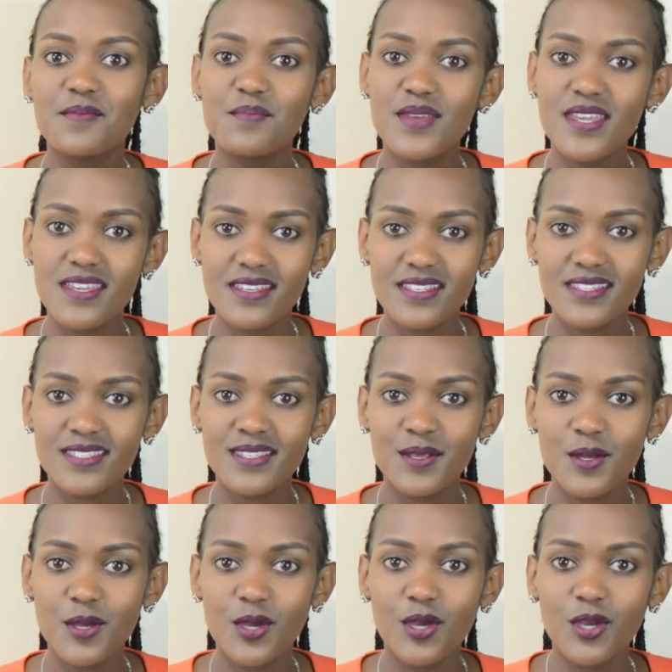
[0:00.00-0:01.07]
means
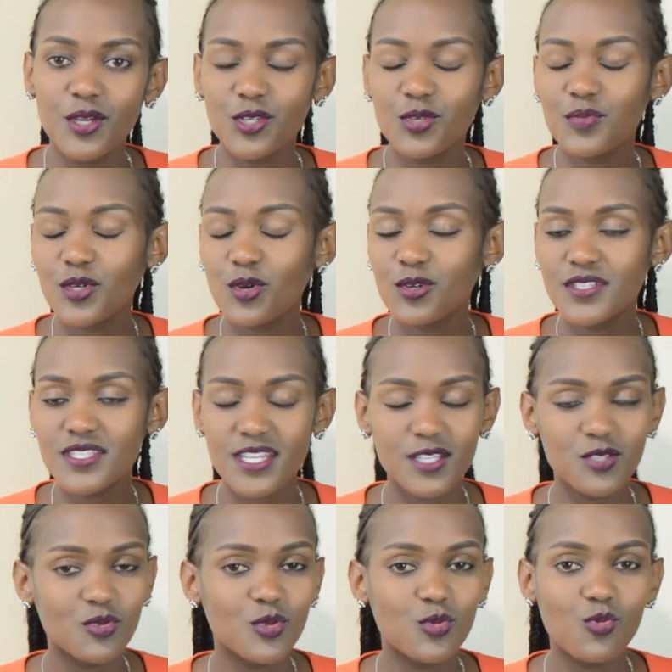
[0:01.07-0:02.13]
you be
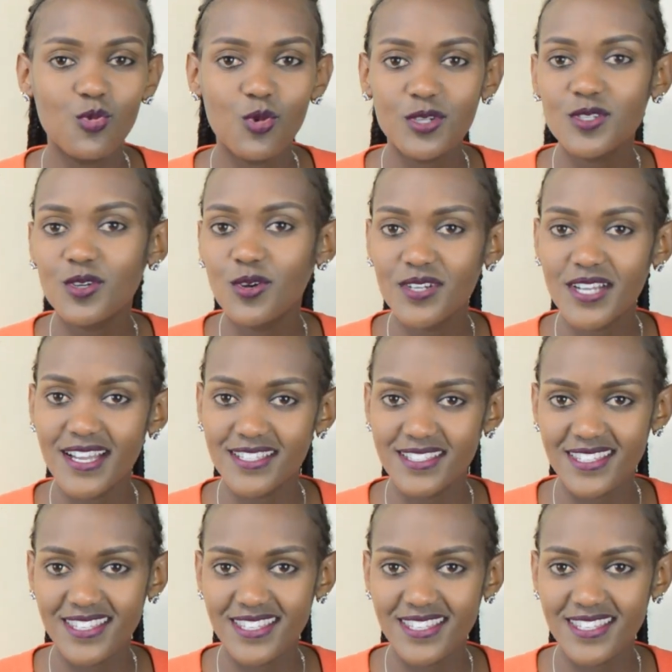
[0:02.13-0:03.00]
content with what God has